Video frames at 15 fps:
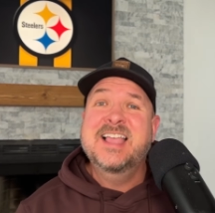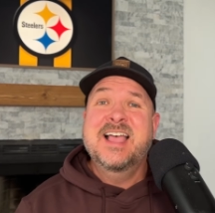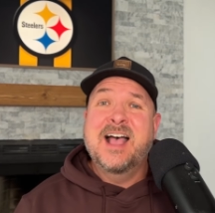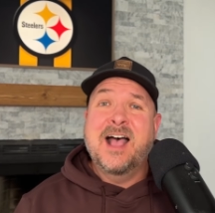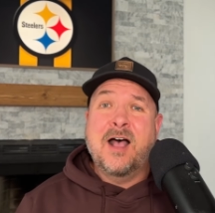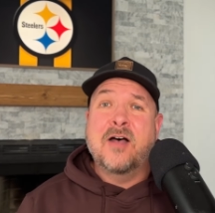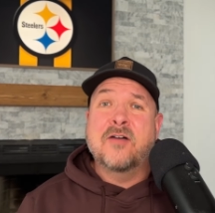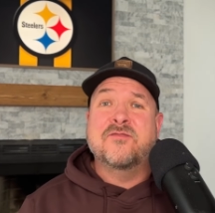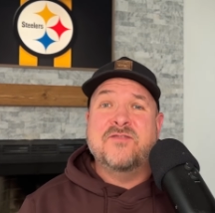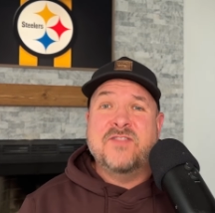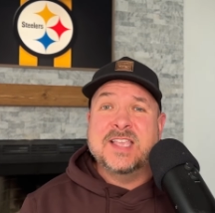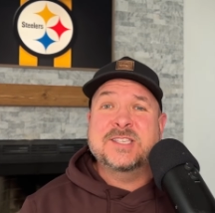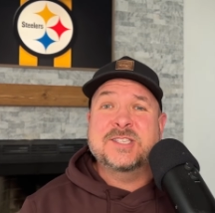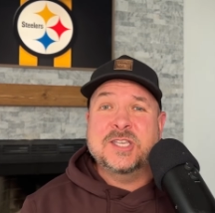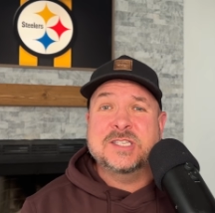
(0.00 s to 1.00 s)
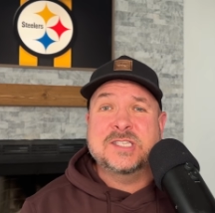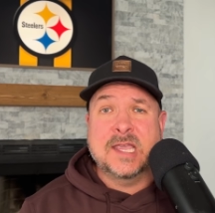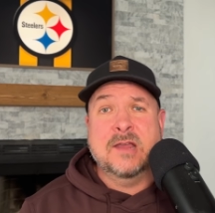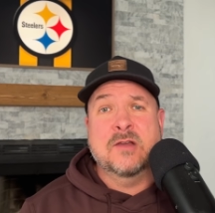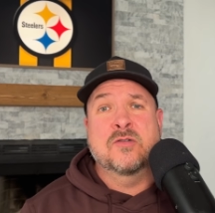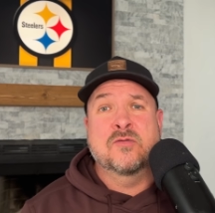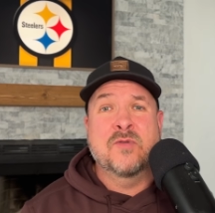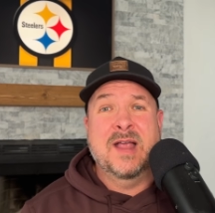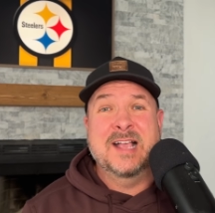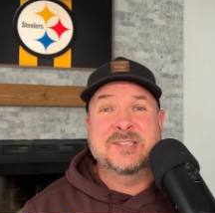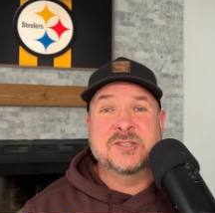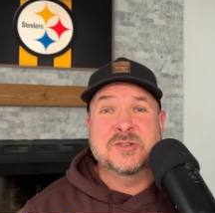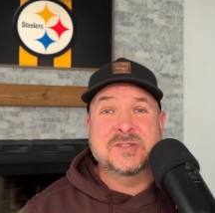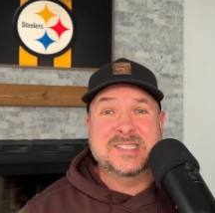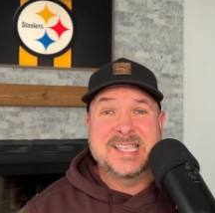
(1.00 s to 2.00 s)
of vintage Aaron
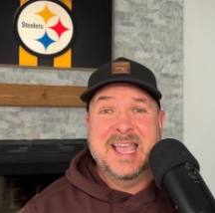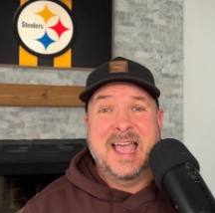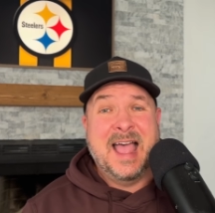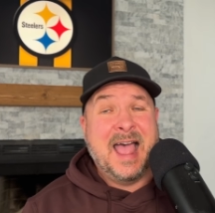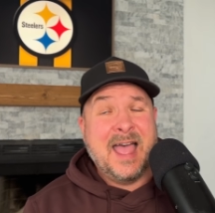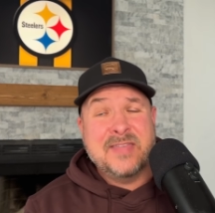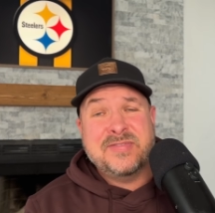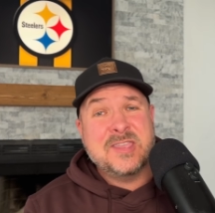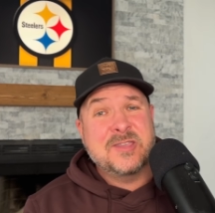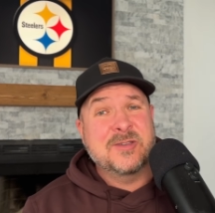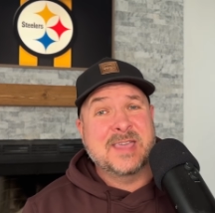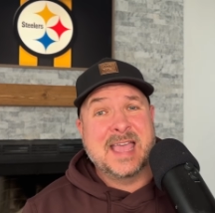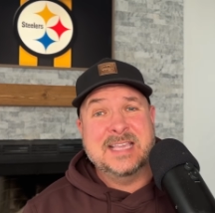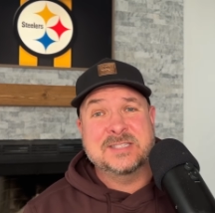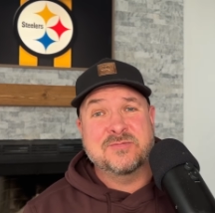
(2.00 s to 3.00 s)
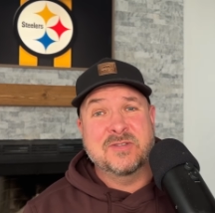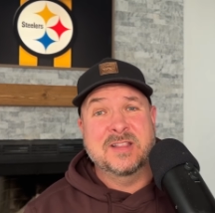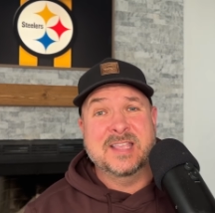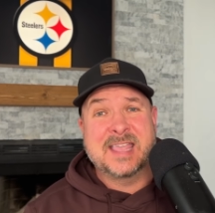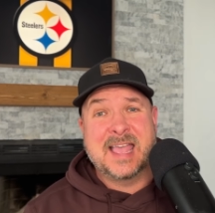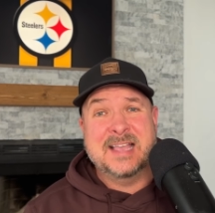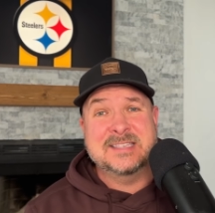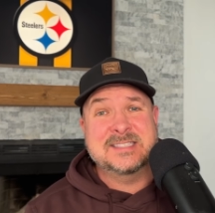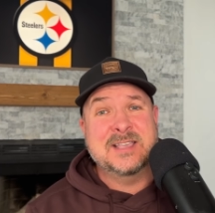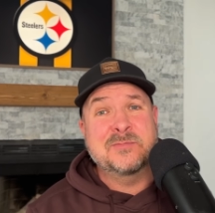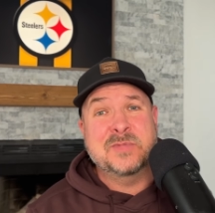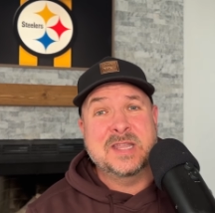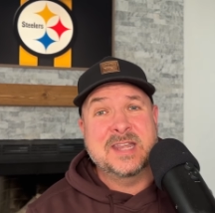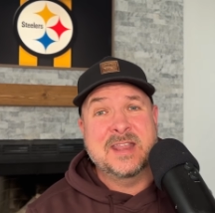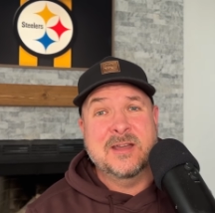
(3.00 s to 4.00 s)
Rodgers, I think you guys really got
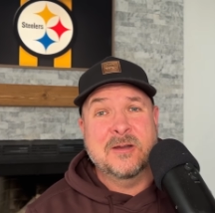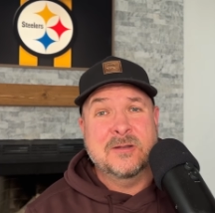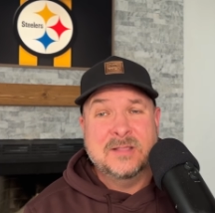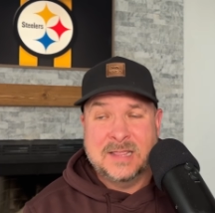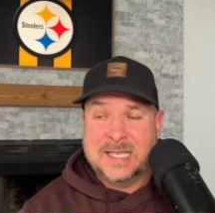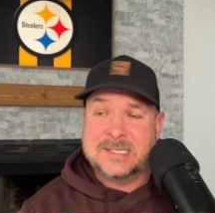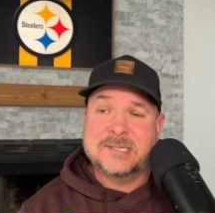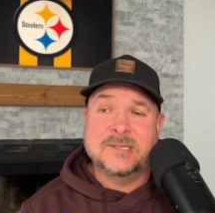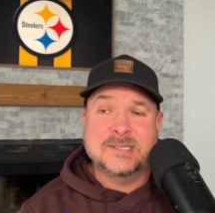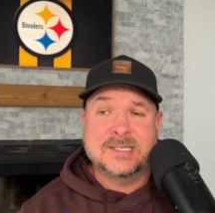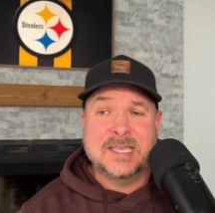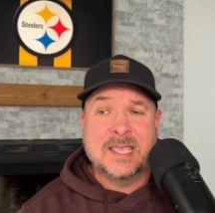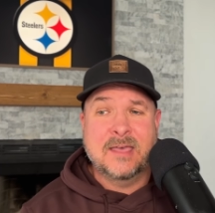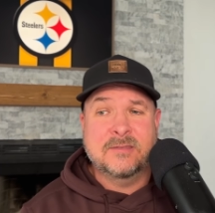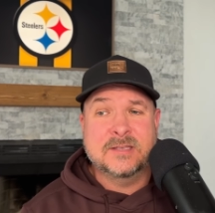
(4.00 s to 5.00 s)
something here. Let's just see how the